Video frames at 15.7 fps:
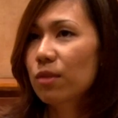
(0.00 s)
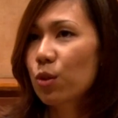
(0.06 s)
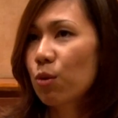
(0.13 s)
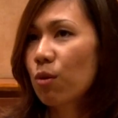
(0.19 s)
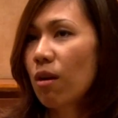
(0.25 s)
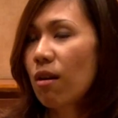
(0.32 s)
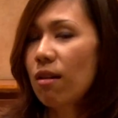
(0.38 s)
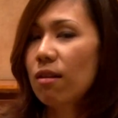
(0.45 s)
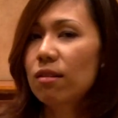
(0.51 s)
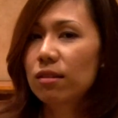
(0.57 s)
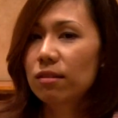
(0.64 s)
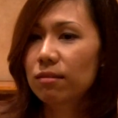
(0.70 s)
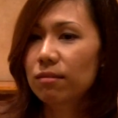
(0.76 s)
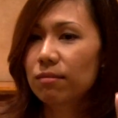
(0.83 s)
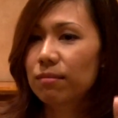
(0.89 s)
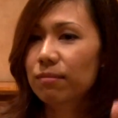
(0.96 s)

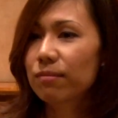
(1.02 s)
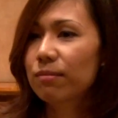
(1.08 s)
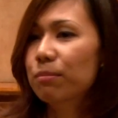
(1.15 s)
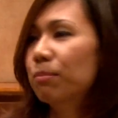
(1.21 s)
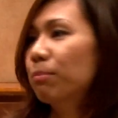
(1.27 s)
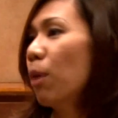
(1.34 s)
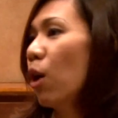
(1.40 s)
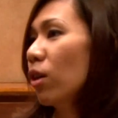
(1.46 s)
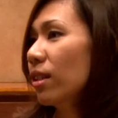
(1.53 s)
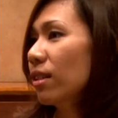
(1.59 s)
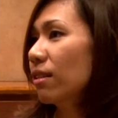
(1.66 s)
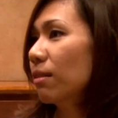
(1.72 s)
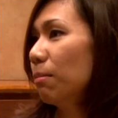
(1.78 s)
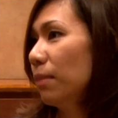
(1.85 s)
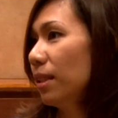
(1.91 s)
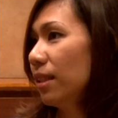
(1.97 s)
so-called pocket
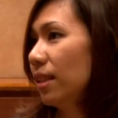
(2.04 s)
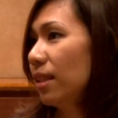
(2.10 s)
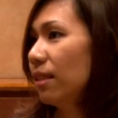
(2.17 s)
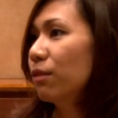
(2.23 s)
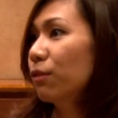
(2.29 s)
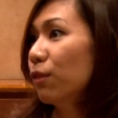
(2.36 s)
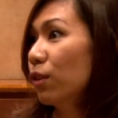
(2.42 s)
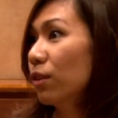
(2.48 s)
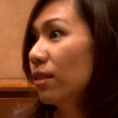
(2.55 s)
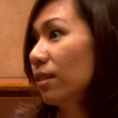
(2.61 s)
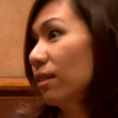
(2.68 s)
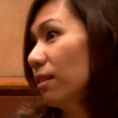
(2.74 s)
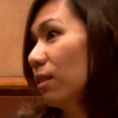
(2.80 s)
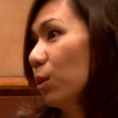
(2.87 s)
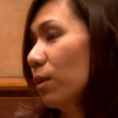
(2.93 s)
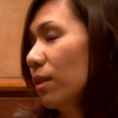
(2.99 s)
money for
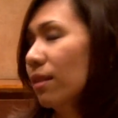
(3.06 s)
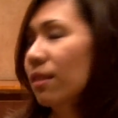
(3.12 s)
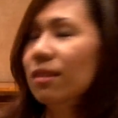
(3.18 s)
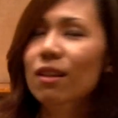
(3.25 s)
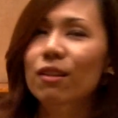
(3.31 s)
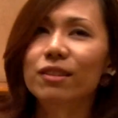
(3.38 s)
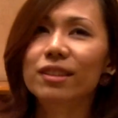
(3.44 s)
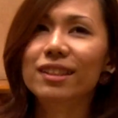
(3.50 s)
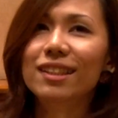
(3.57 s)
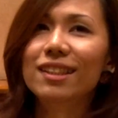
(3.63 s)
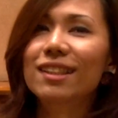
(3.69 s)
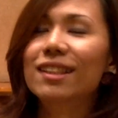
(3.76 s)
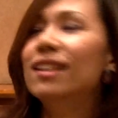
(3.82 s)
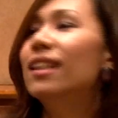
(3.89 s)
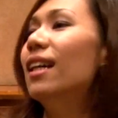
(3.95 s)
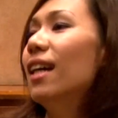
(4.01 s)
the local
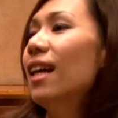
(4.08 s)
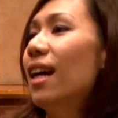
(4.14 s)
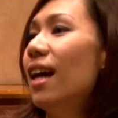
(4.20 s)
authority,